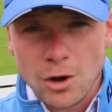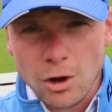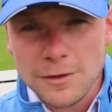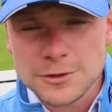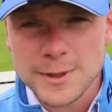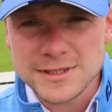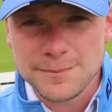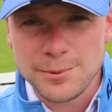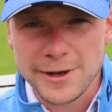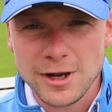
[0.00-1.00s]
All the swings
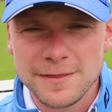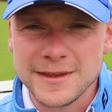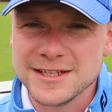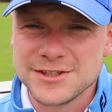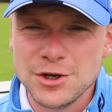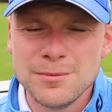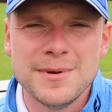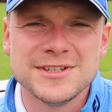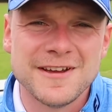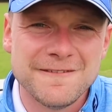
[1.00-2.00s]
I'm putting on these, the
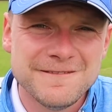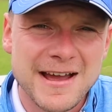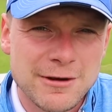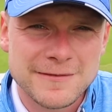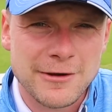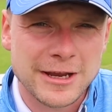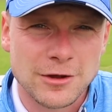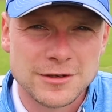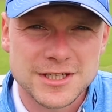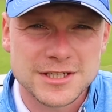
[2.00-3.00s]
numbers are very, very
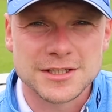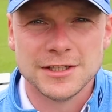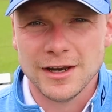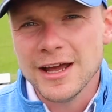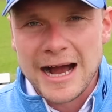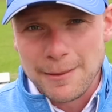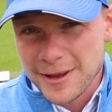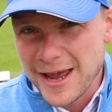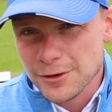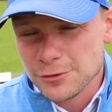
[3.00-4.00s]
consistent.
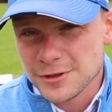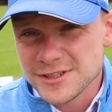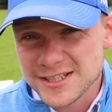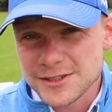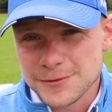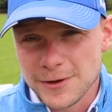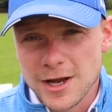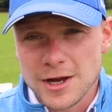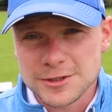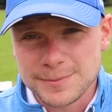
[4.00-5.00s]
I'm getting 164
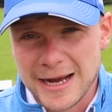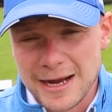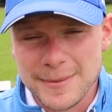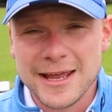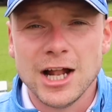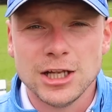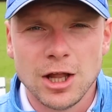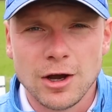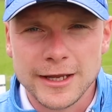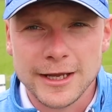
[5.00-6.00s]
yards spat at me a
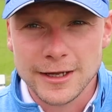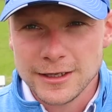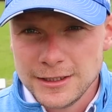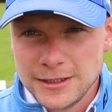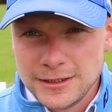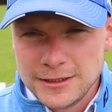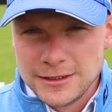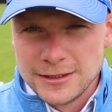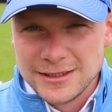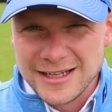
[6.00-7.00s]
lot here,
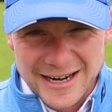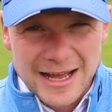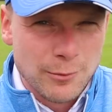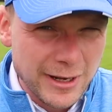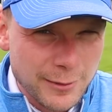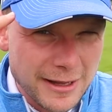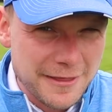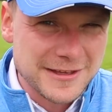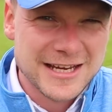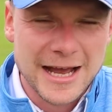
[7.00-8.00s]
and I'm well aware
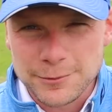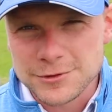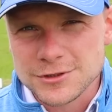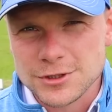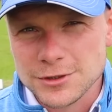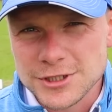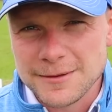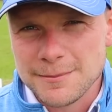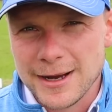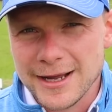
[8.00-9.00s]
that this cap doesn't suit the
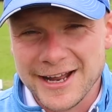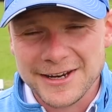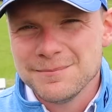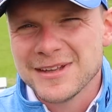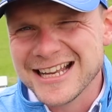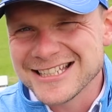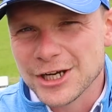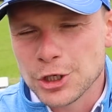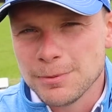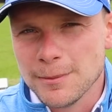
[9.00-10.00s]
shape of my head. Let's
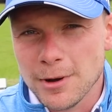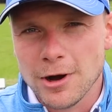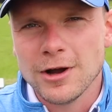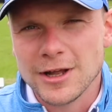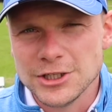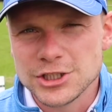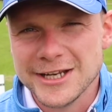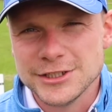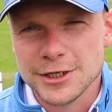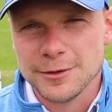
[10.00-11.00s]
hit a couple more and change it